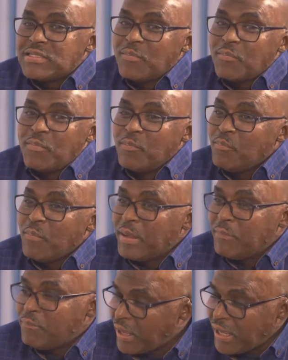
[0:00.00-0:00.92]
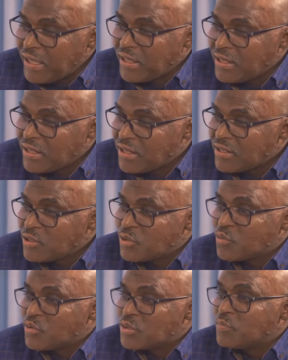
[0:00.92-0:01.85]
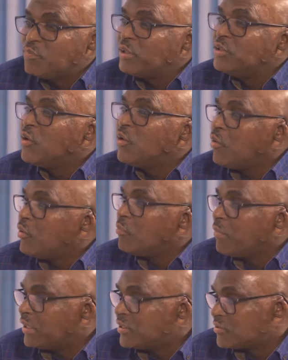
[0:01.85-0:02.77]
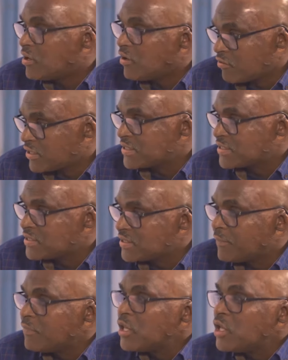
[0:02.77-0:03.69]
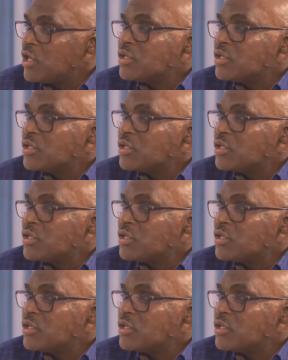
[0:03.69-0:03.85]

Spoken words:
Because my pain, it was beyond my tolerance.